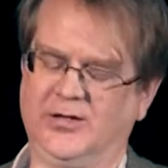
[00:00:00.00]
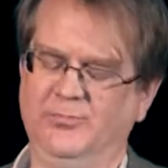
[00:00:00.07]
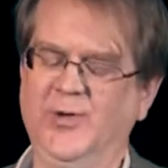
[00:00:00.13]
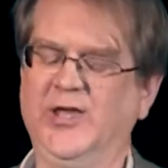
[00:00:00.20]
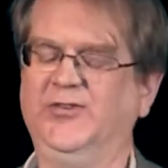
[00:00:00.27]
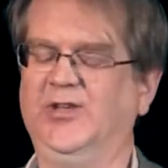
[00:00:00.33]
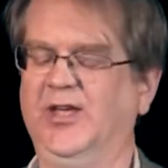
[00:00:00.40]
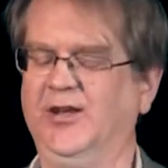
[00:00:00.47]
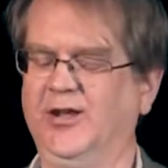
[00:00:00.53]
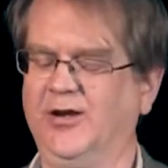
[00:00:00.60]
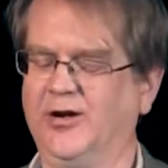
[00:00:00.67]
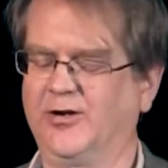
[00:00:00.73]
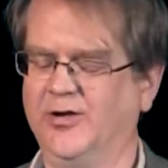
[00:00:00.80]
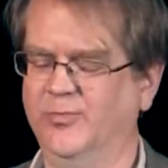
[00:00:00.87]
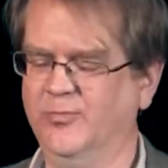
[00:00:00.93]
maintaining
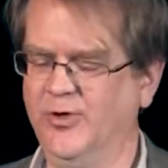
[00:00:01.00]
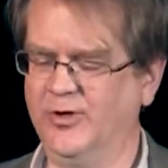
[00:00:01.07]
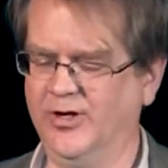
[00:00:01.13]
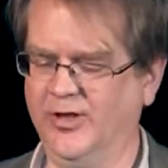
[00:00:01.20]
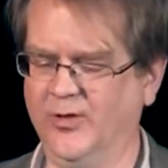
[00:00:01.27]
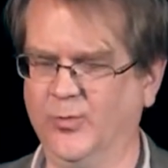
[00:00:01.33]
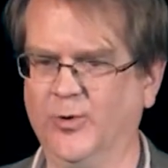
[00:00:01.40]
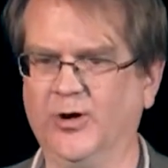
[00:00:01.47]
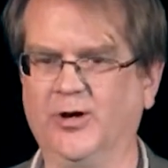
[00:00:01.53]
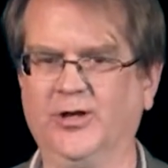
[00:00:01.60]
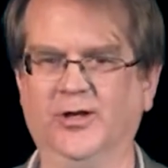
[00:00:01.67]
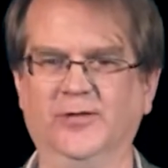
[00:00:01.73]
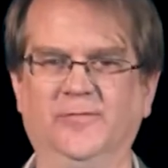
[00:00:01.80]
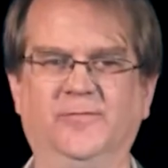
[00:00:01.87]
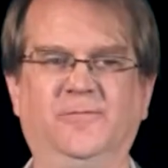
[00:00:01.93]
our community, the work
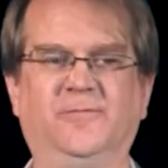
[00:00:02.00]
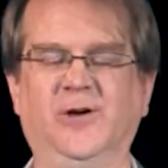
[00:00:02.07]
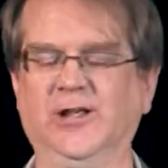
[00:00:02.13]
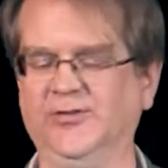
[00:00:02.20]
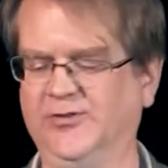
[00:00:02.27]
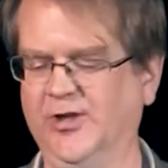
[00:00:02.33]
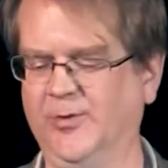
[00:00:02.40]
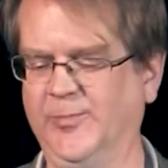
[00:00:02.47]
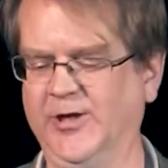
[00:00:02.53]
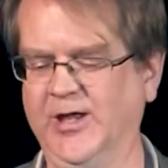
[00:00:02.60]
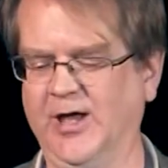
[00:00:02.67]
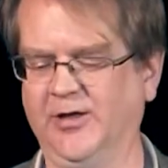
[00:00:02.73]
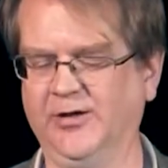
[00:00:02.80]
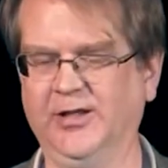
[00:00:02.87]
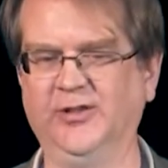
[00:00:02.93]
of friends helping
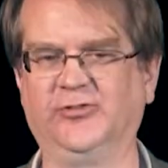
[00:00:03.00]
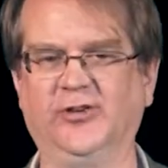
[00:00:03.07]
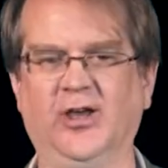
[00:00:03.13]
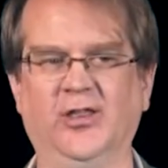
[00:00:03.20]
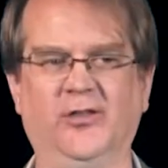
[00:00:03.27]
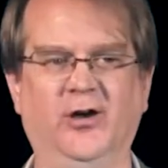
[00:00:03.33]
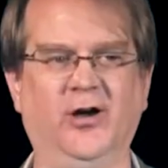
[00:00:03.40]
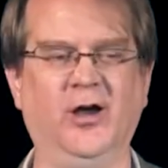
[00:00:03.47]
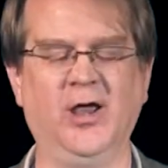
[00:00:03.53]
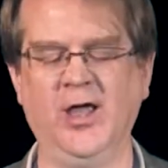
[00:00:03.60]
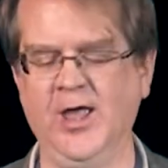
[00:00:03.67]
out each other.